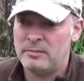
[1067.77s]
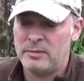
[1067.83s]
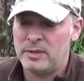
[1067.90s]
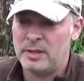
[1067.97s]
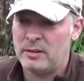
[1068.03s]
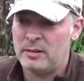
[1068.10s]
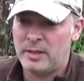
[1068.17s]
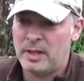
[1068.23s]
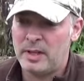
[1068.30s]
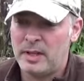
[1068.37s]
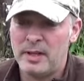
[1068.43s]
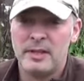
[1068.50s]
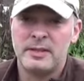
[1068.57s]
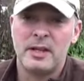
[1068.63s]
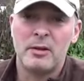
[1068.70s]
know,
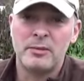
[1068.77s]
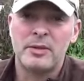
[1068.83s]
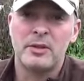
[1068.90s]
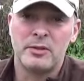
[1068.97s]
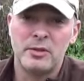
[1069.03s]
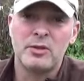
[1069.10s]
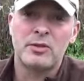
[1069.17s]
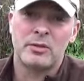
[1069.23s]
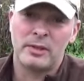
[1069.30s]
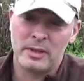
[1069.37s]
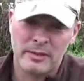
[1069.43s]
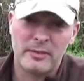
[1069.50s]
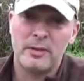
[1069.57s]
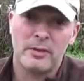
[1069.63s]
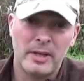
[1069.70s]
I doubt they're neutral.
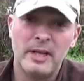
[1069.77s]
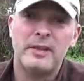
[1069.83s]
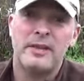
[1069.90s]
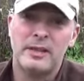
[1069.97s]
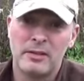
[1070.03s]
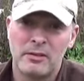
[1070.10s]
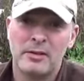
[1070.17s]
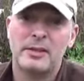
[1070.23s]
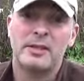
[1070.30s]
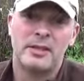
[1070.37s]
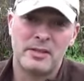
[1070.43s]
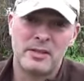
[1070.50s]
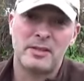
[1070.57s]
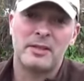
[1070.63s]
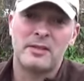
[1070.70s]
If they're anything, they're on the
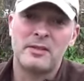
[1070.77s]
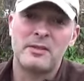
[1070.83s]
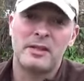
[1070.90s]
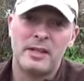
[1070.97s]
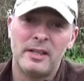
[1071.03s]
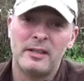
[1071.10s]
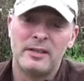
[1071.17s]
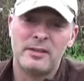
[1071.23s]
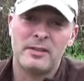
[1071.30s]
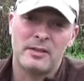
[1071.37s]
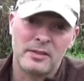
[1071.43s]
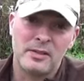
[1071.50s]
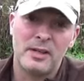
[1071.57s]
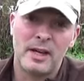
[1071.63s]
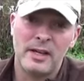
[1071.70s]
acidic
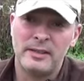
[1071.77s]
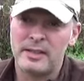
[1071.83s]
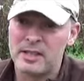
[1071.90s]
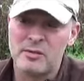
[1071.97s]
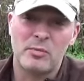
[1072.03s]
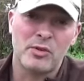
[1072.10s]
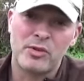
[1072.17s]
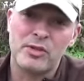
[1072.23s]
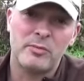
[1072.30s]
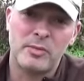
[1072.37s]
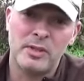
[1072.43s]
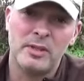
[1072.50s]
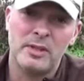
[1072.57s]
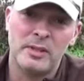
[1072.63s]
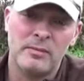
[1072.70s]
side, and that's supposed to
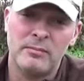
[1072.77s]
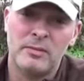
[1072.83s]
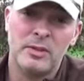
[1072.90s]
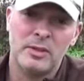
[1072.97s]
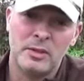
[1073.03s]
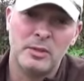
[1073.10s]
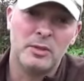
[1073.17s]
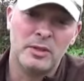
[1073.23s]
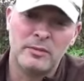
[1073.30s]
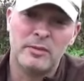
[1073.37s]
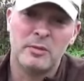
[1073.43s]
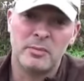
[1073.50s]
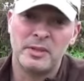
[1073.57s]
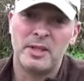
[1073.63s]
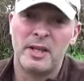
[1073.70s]
be good
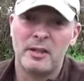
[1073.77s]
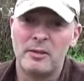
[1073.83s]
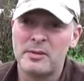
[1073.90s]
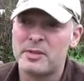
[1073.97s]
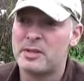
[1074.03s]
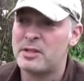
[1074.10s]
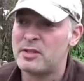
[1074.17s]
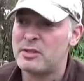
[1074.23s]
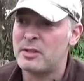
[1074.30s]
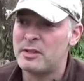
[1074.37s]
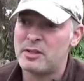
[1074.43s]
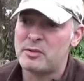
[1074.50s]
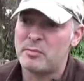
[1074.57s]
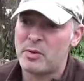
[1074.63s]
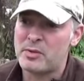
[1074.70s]
for potatoes, and
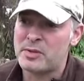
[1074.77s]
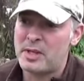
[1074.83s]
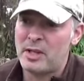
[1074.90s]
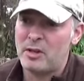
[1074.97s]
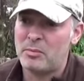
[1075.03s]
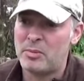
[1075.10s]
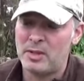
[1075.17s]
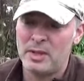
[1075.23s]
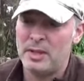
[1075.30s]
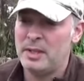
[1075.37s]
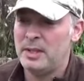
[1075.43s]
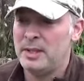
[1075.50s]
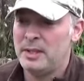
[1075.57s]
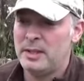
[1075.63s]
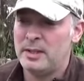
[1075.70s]
it's supposed to help
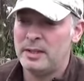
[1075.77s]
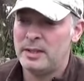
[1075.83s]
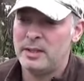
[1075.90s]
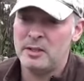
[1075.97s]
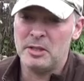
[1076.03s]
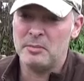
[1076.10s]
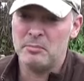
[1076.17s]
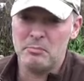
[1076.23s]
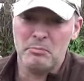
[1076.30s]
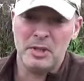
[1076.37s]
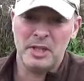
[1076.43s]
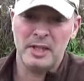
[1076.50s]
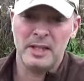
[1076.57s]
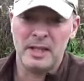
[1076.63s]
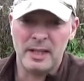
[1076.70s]

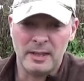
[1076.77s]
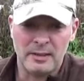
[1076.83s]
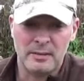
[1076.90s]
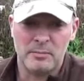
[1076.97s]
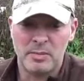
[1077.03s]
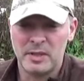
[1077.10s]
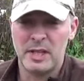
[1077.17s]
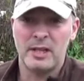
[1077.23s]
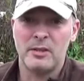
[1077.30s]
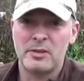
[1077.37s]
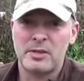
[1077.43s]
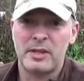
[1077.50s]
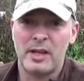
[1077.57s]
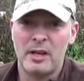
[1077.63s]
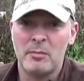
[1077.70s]
mitigate potato
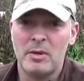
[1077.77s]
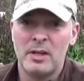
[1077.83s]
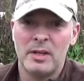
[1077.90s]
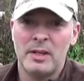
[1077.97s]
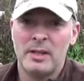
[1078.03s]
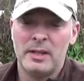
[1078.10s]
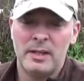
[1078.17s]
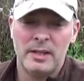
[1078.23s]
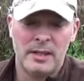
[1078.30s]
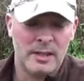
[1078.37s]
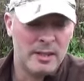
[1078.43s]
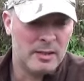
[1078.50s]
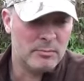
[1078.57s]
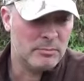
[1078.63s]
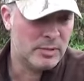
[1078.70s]
scab.
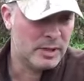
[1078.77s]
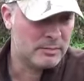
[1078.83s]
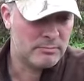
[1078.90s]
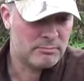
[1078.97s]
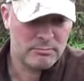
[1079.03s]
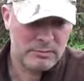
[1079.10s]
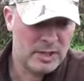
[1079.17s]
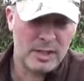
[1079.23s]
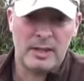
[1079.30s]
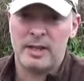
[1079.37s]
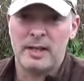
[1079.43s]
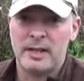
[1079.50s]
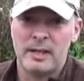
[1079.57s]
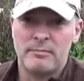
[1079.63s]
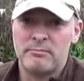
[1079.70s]
But yeah,
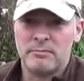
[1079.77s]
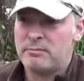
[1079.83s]
I got.